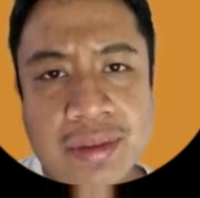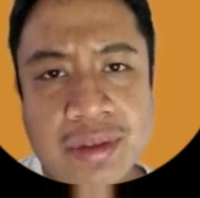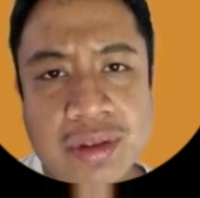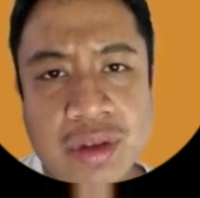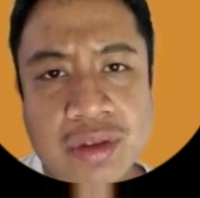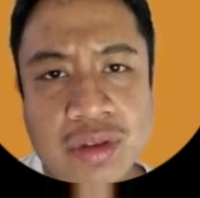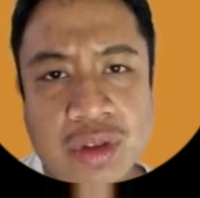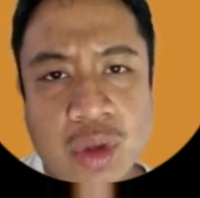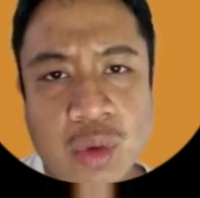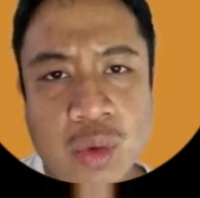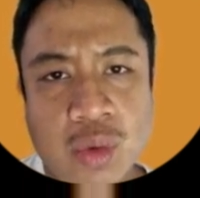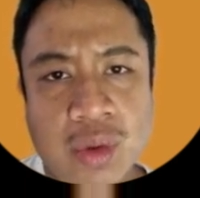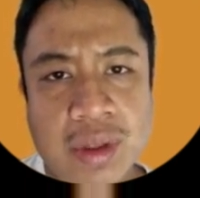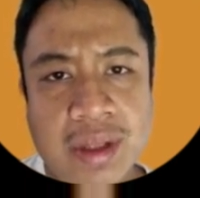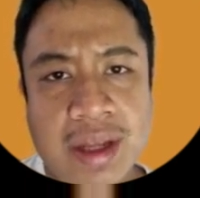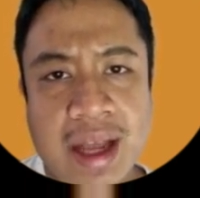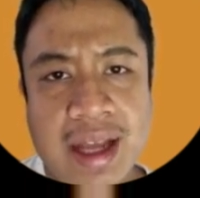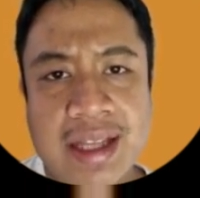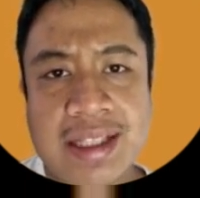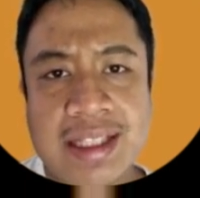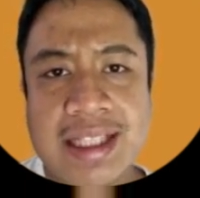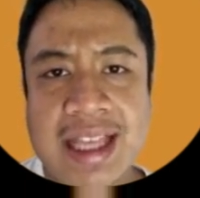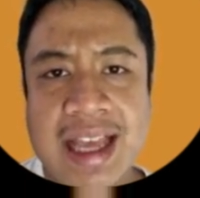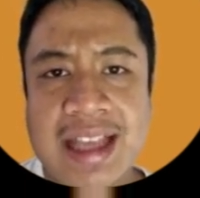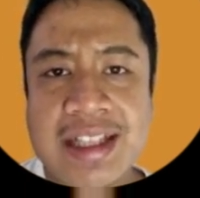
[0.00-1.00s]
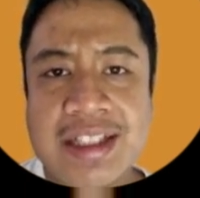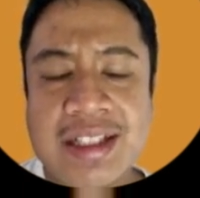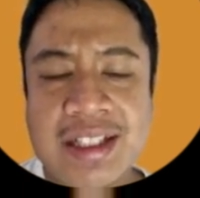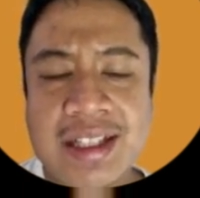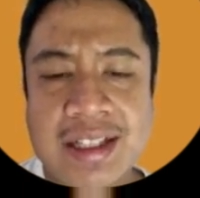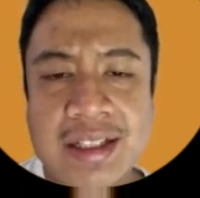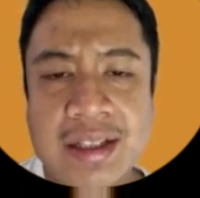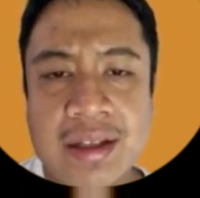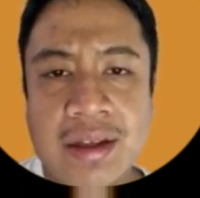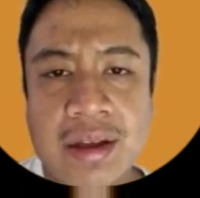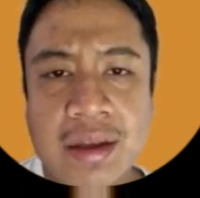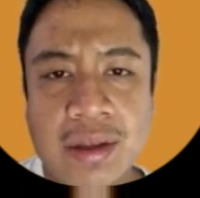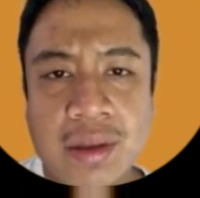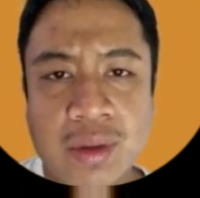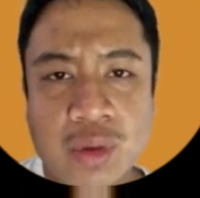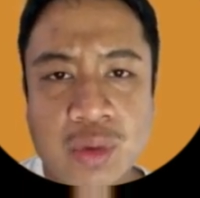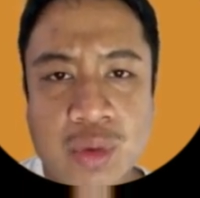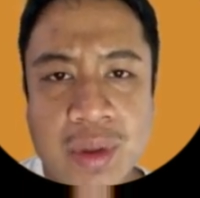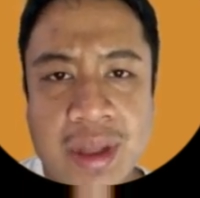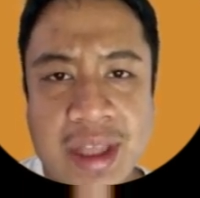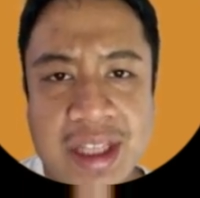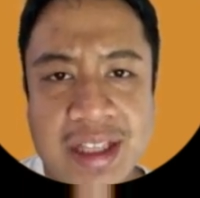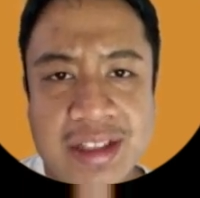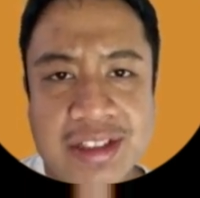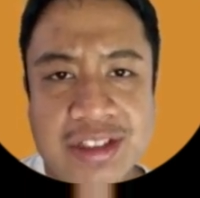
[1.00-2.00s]
So we're not guessing.
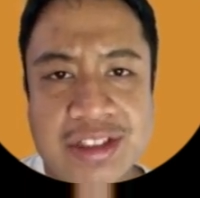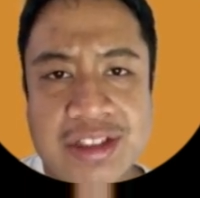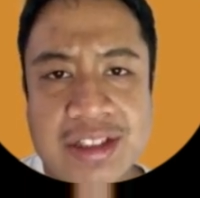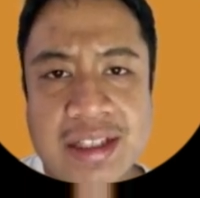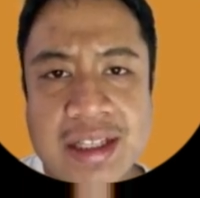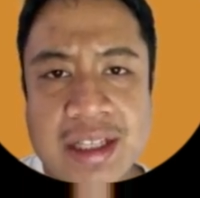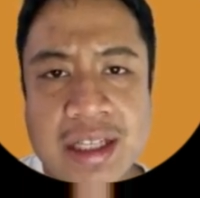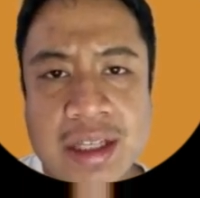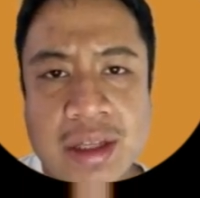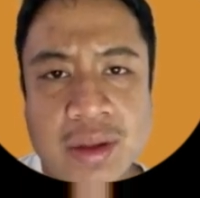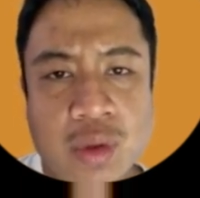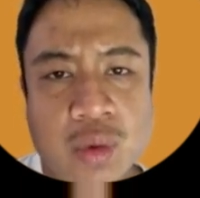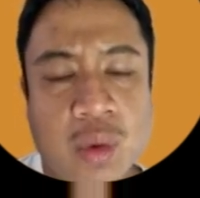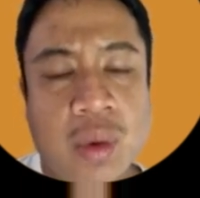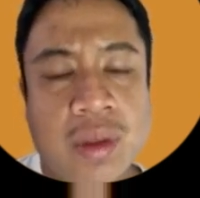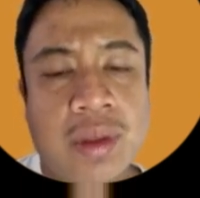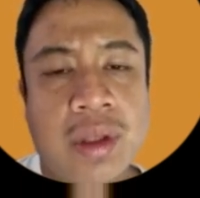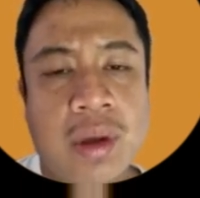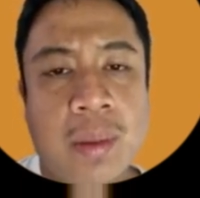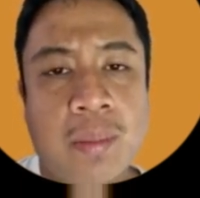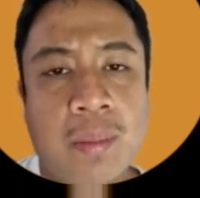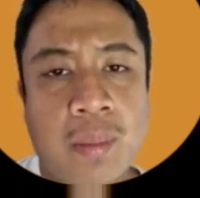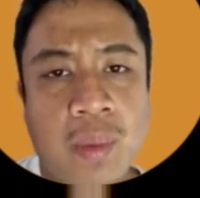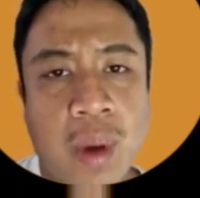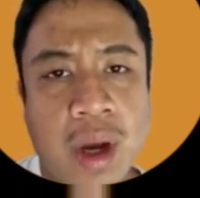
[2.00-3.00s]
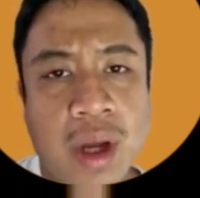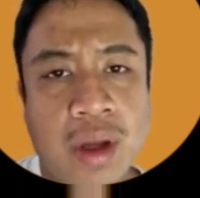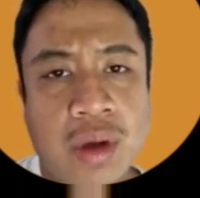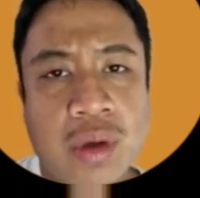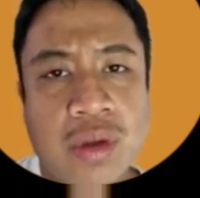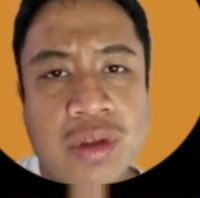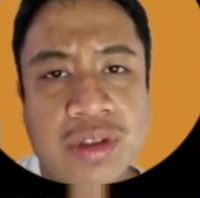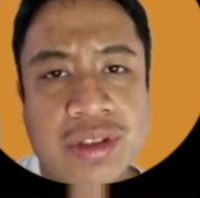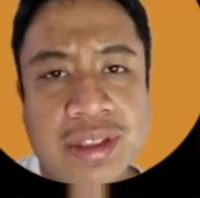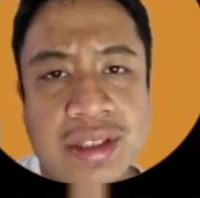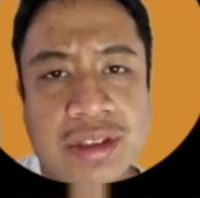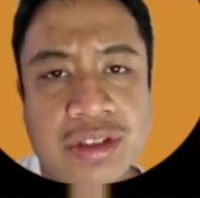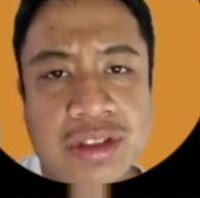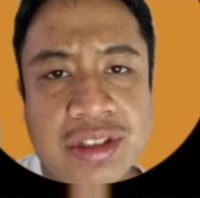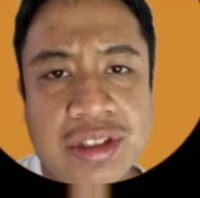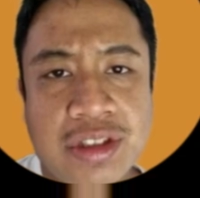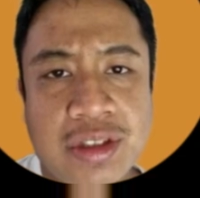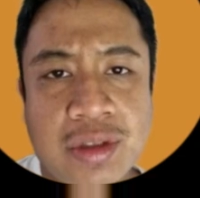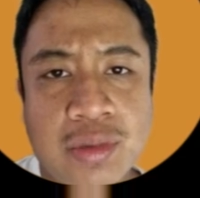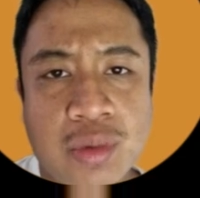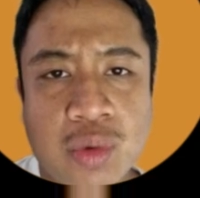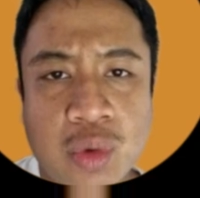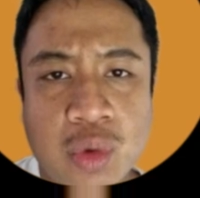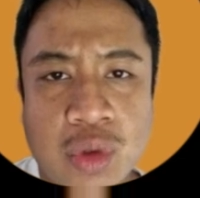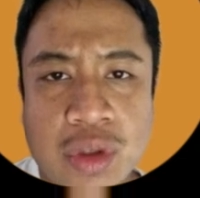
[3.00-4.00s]
We can see what the model thinks is
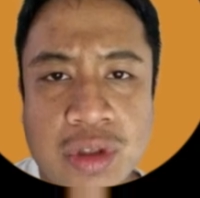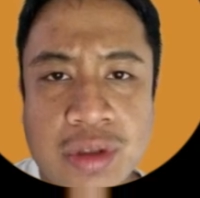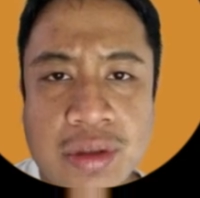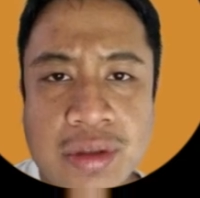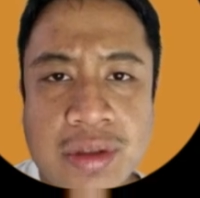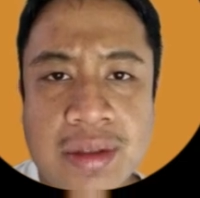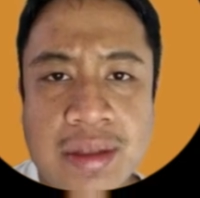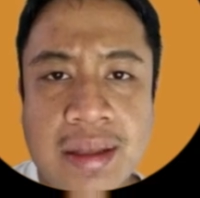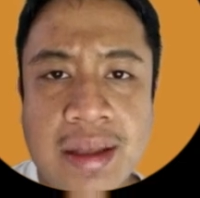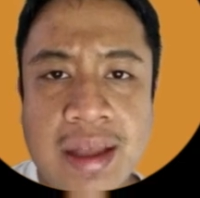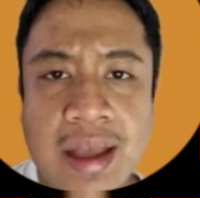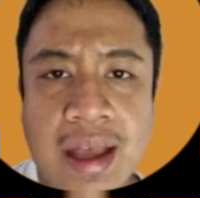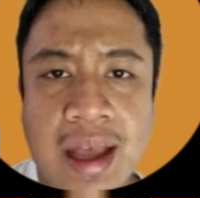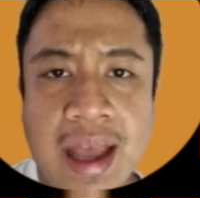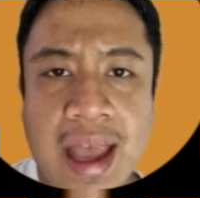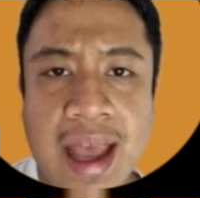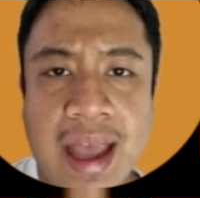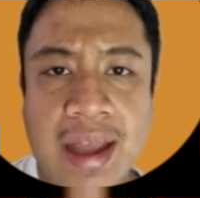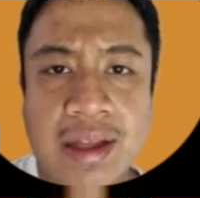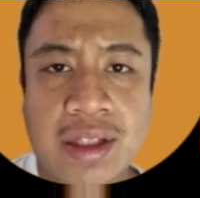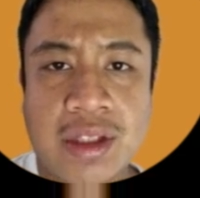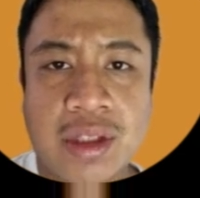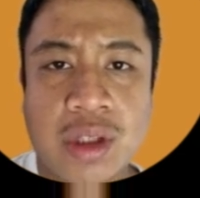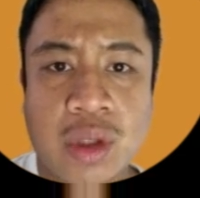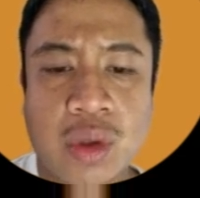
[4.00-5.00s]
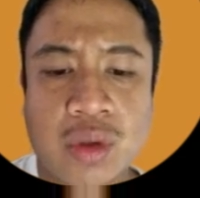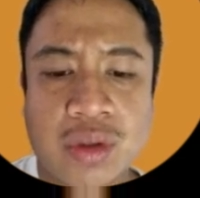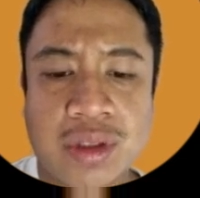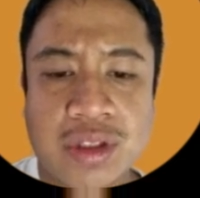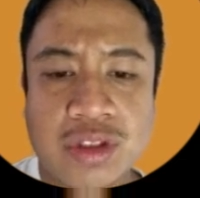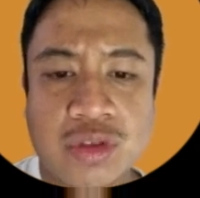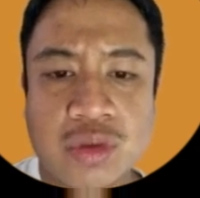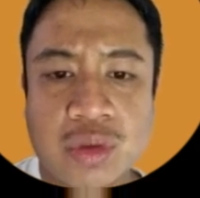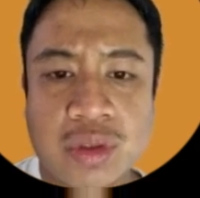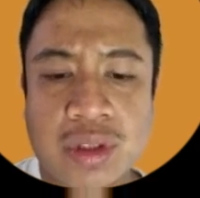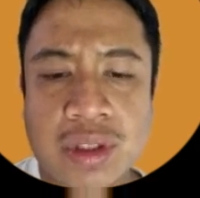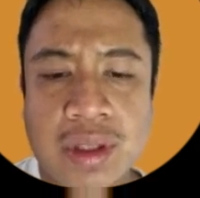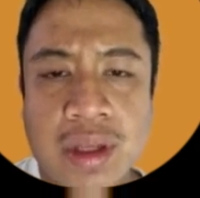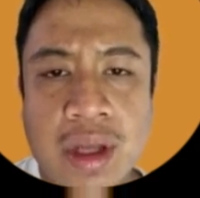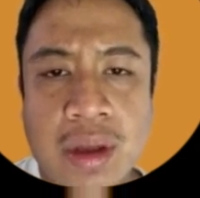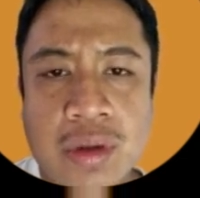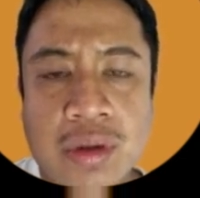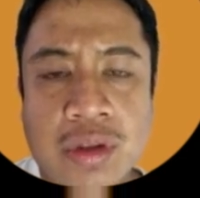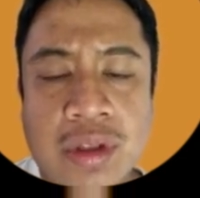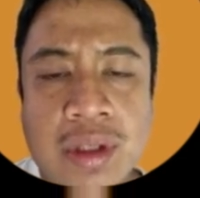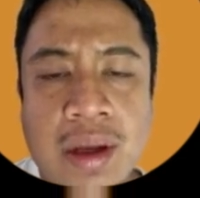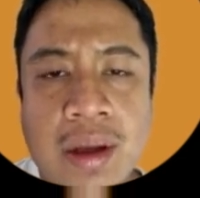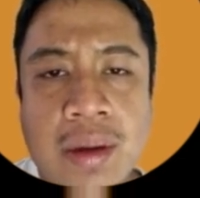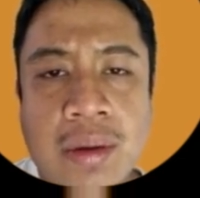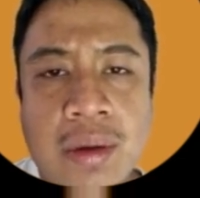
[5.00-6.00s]
important. And notice what
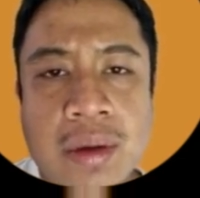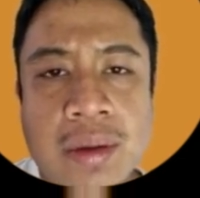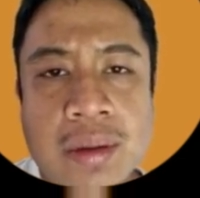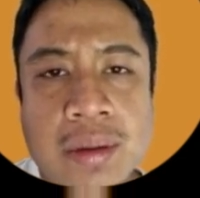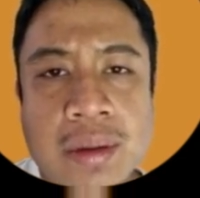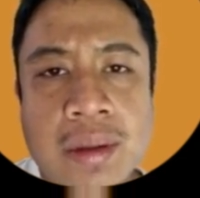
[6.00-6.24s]
comes up.